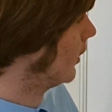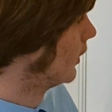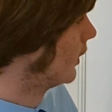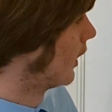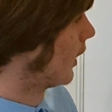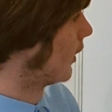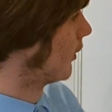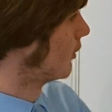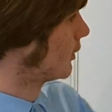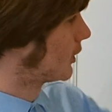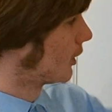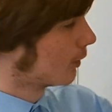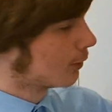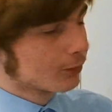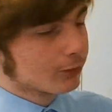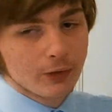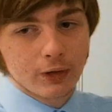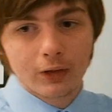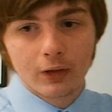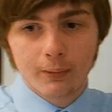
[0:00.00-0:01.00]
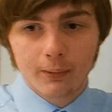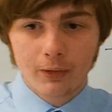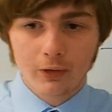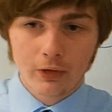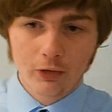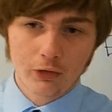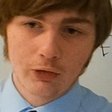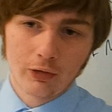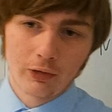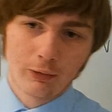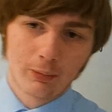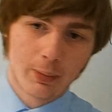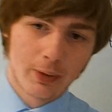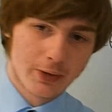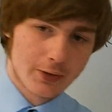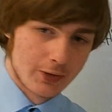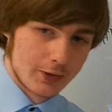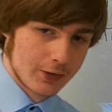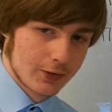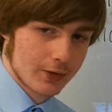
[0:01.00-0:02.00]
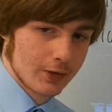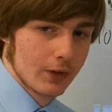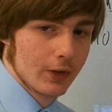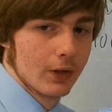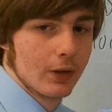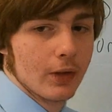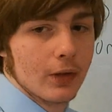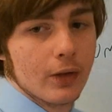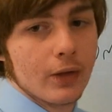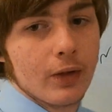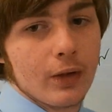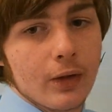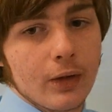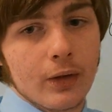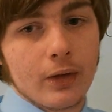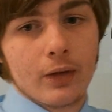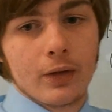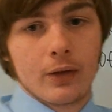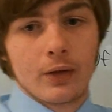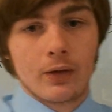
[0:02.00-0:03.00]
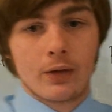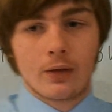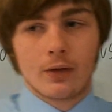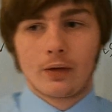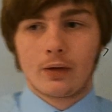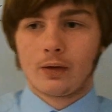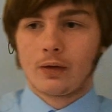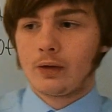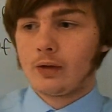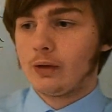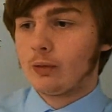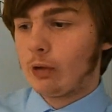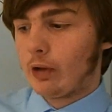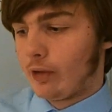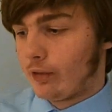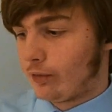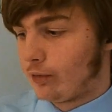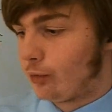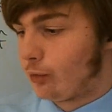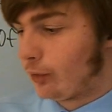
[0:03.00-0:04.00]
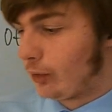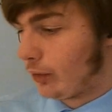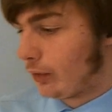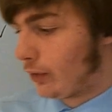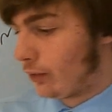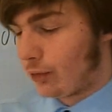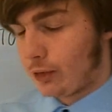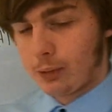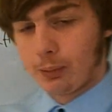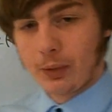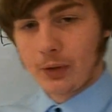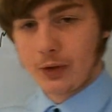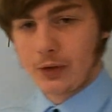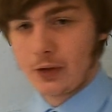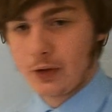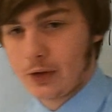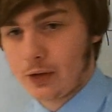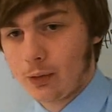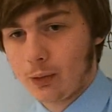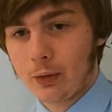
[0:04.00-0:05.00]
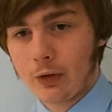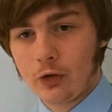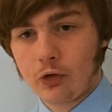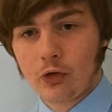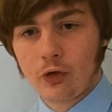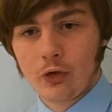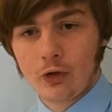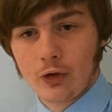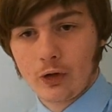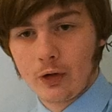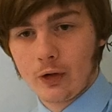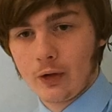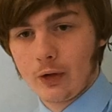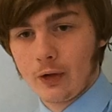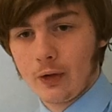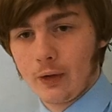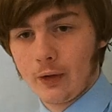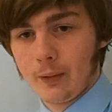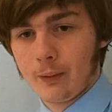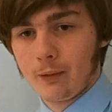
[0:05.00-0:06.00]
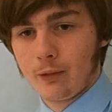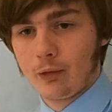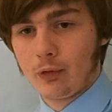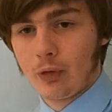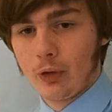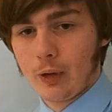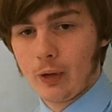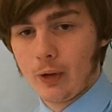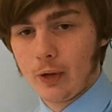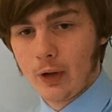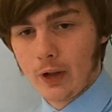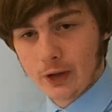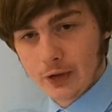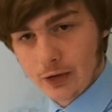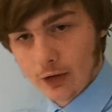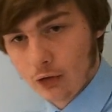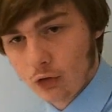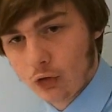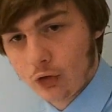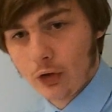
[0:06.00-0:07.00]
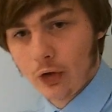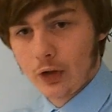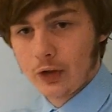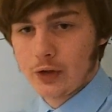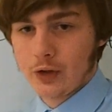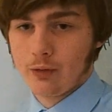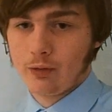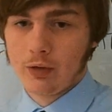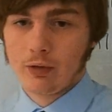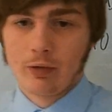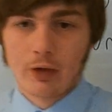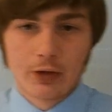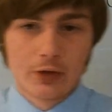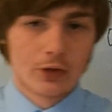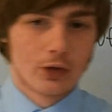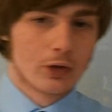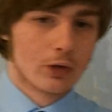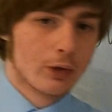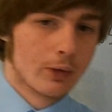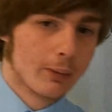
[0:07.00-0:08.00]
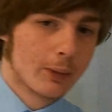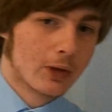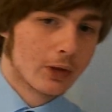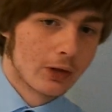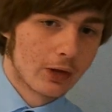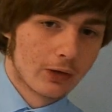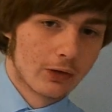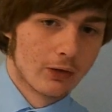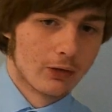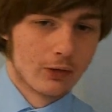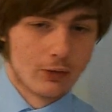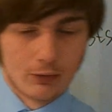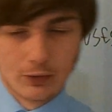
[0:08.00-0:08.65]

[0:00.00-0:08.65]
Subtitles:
yeah, so the enumeration of buses, you have different buses to which the extension cards and the devices are going to be connected to.